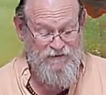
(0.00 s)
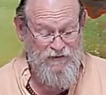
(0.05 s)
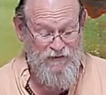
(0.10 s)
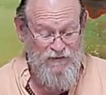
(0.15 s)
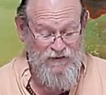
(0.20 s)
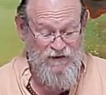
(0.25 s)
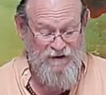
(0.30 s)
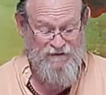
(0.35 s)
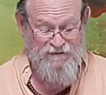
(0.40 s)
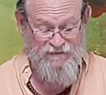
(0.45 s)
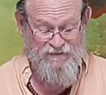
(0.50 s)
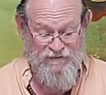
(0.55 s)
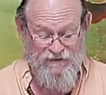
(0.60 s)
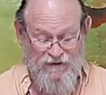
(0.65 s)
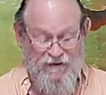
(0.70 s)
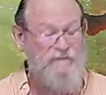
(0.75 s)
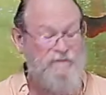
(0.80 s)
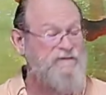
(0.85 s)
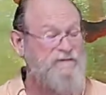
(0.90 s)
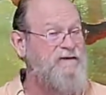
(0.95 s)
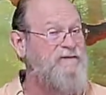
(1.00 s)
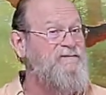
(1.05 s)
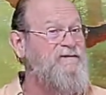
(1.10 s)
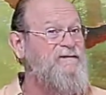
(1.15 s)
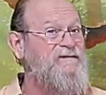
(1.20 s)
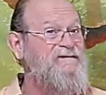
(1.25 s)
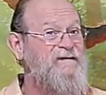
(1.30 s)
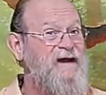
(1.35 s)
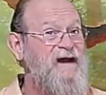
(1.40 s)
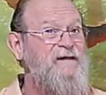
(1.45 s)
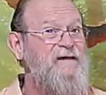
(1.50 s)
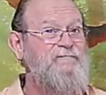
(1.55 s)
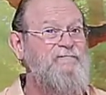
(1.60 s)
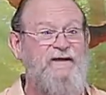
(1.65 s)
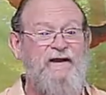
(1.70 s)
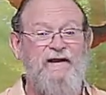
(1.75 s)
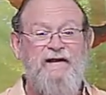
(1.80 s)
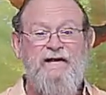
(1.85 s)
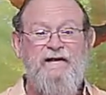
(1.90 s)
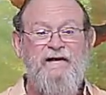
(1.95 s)
extremes of the same
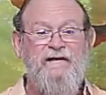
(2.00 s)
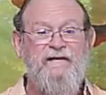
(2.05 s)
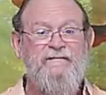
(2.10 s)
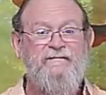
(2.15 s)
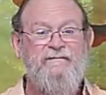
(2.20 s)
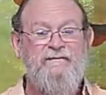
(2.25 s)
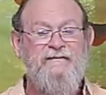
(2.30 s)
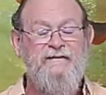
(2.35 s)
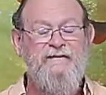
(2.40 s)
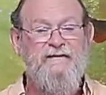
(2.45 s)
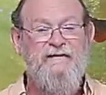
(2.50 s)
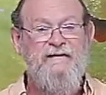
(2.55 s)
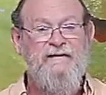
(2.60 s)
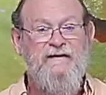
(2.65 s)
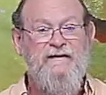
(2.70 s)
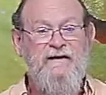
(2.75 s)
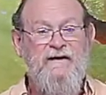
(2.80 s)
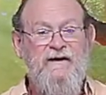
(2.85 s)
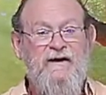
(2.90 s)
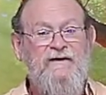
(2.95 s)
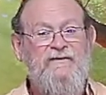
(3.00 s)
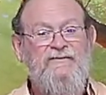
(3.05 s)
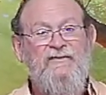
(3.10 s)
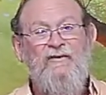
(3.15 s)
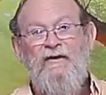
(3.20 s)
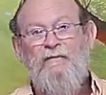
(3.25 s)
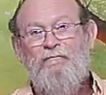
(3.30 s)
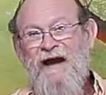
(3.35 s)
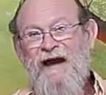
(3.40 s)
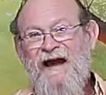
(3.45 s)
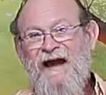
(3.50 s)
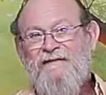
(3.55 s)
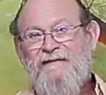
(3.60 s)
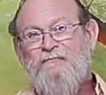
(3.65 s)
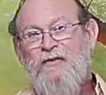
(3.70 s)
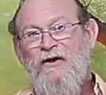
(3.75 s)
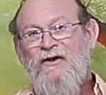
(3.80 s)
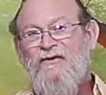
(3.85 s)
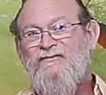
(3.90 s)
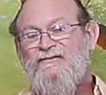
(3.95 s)
thing. So a bad
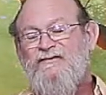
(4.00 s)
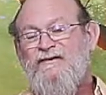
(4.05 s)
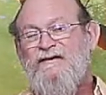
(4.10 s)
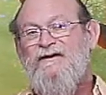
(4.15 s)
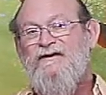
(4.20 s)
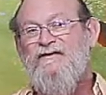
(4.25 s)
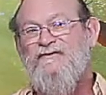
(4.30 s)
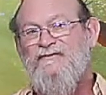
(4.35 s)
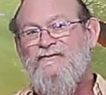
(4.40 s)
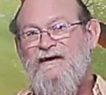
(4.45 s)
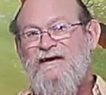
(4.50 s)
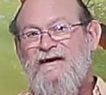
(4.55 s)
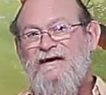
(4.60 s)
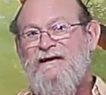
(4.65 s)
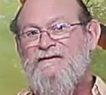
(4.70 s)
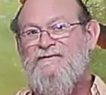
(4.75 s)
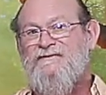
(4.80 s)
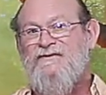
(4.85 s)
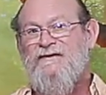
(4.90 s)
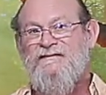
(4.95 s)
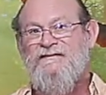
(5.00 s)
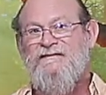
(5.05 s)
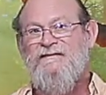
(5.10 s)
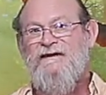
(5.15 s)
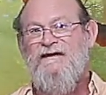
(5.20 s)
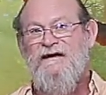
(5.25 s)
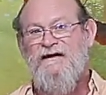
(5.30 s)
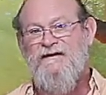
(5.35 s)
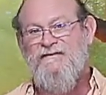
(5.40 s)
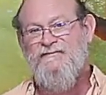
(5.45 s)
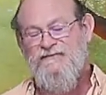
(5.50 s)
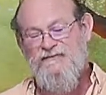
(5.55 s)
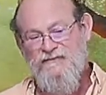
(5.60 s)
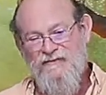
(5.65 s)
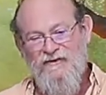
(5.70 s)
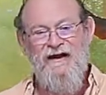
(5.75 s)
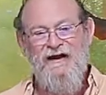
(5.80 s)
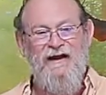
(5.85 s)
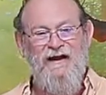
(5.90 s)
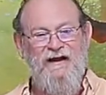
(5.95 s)
person is really just the
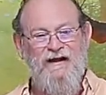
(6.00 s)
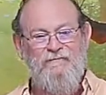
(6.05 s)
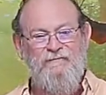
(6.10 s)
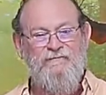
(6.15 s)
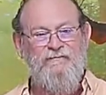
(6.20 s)
extreme